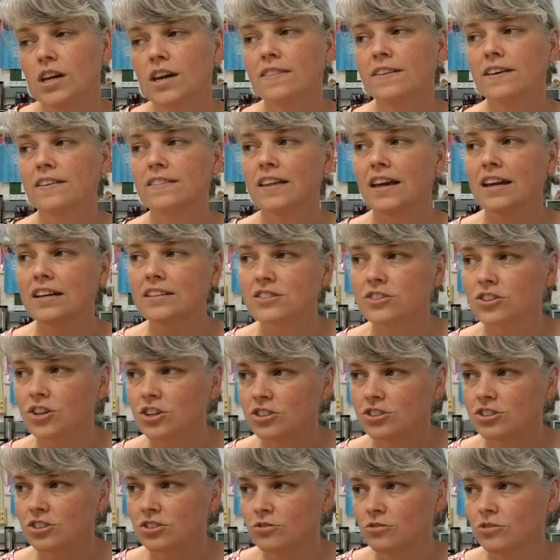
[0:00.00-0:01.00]
And then they
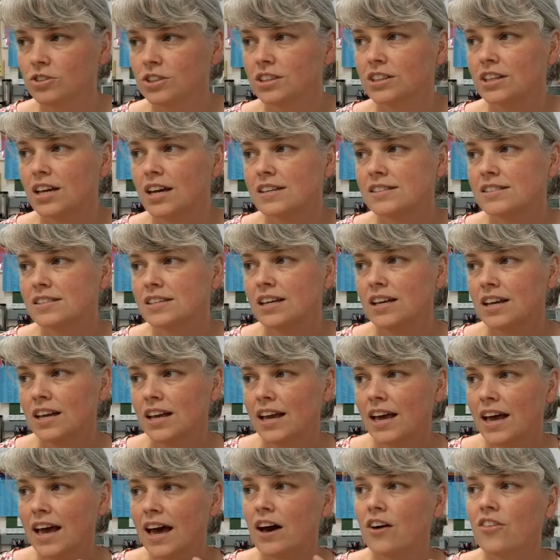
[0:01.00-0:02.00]
start to realize
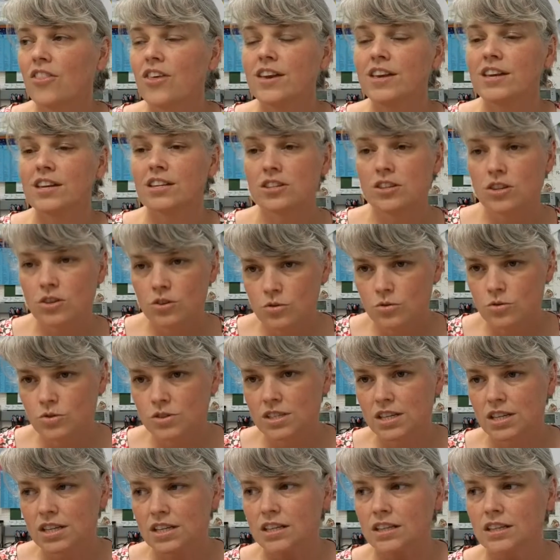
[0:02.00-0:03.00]
how they can use
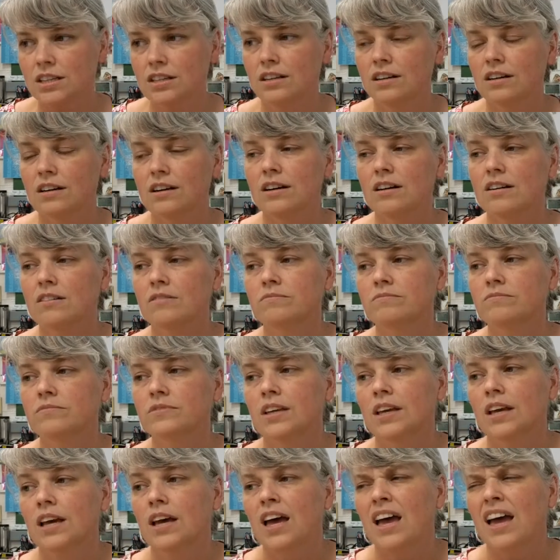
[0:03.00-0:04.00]
it.
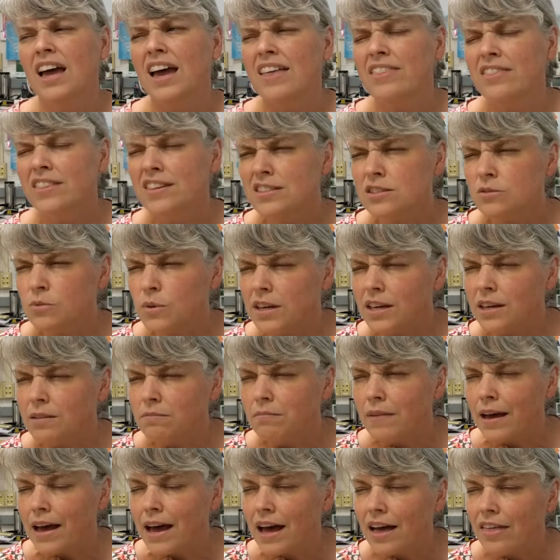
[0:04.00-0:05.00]
And this week
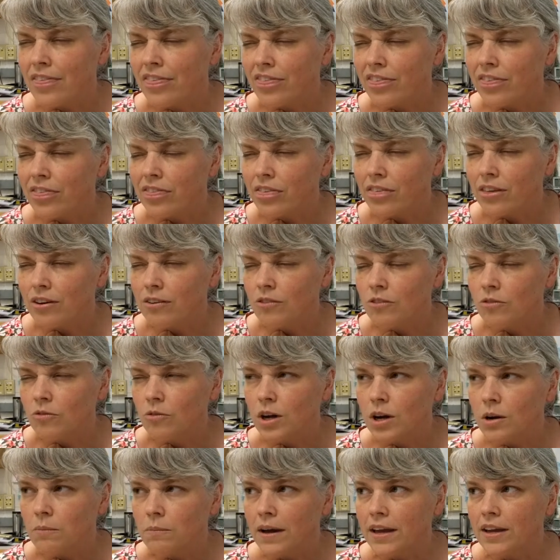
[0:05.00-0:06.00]
in math,
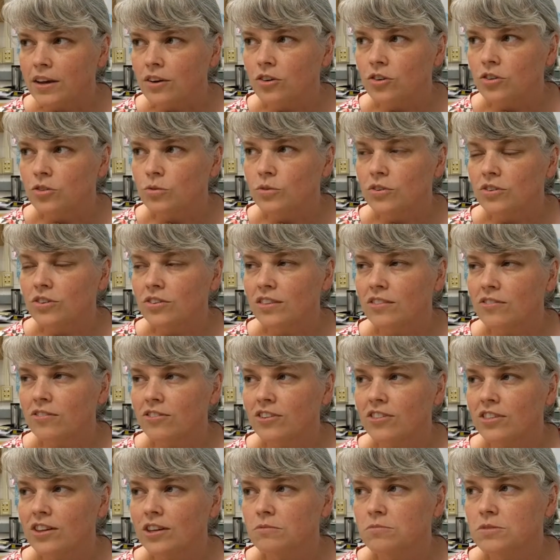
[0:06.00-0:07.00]
one of my goals was
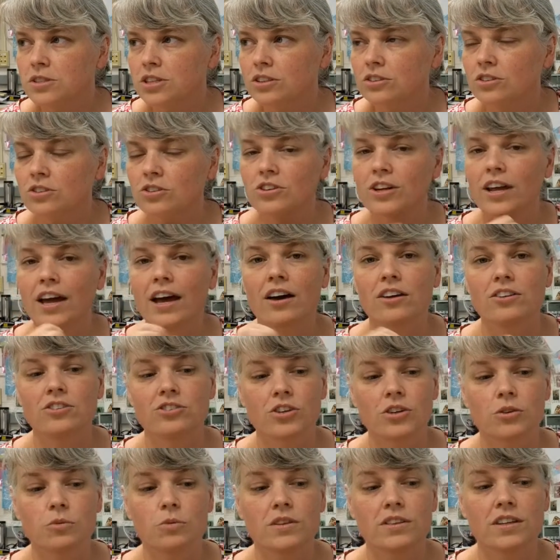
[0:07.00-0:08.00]
for them to learn how
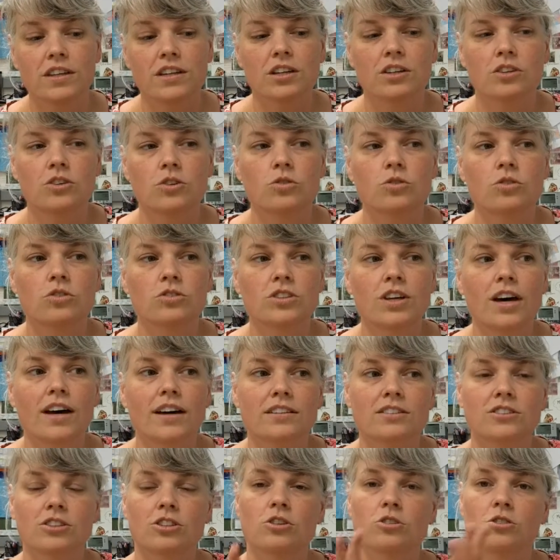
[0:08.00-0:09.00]
to, within a Google
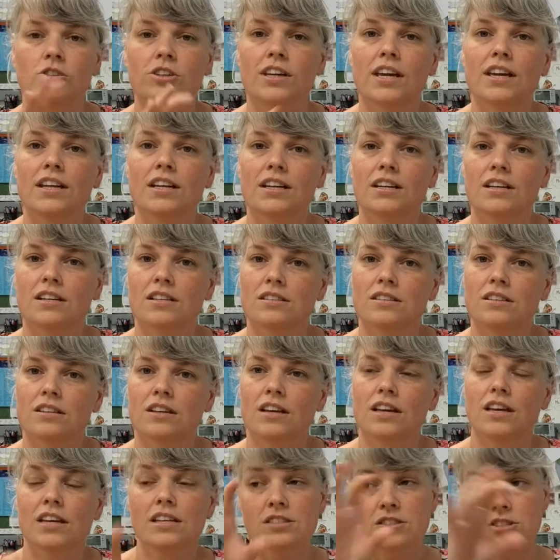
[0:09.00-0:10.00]
Doc, to create and
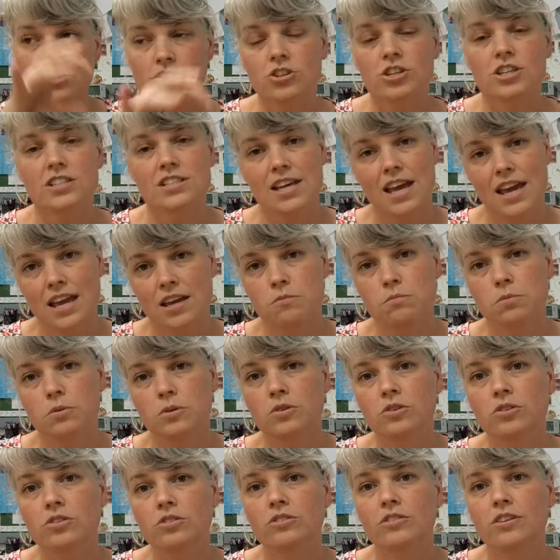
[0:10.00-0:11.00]
insert a
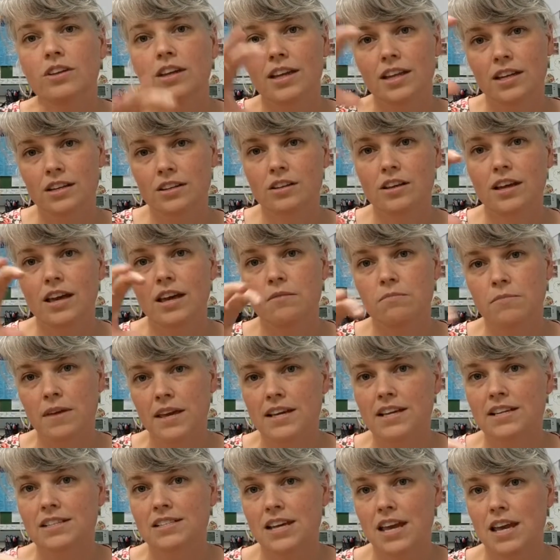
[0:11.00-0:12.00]
table and
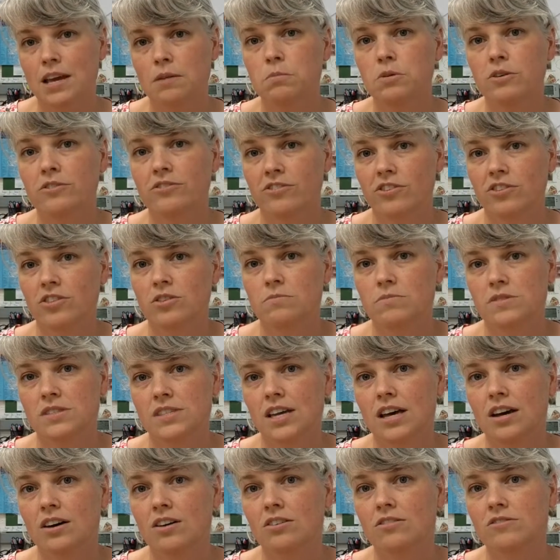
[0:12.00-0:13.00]
make a table for
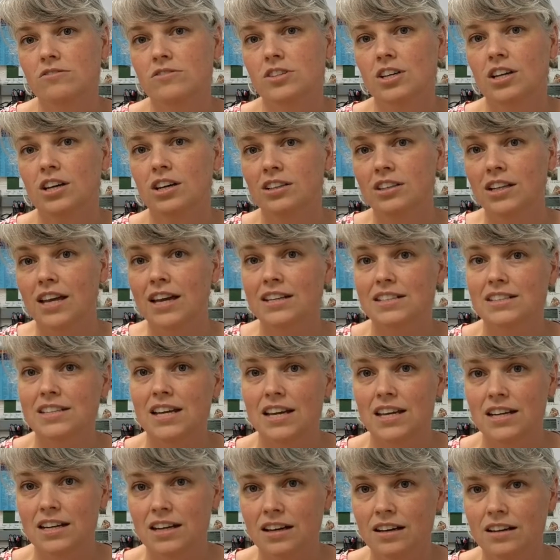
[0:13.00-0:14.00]
themselves to collect
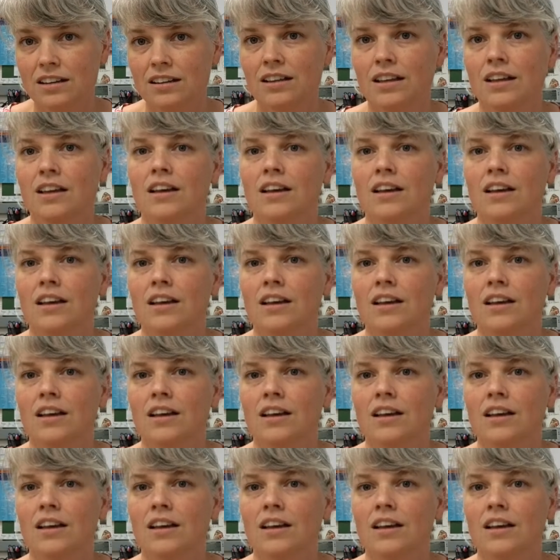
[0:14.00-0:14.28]
data.